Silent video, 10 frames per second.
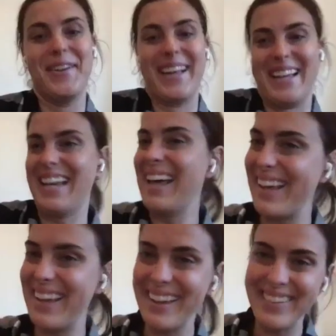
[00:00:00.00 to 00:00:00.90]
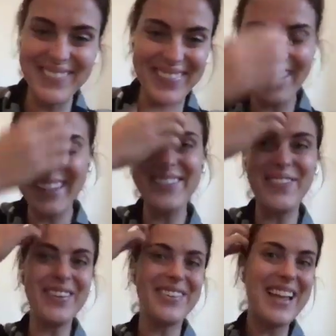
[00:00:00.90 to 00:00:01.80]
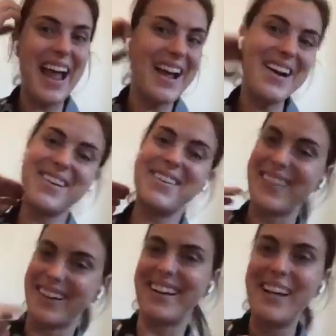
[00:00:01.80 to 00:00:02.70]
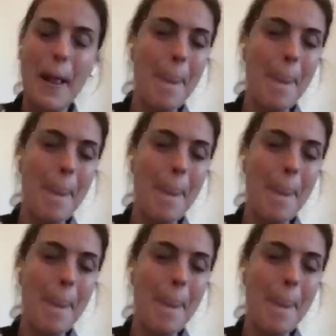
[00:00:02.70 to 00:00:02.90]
you what do you feel now?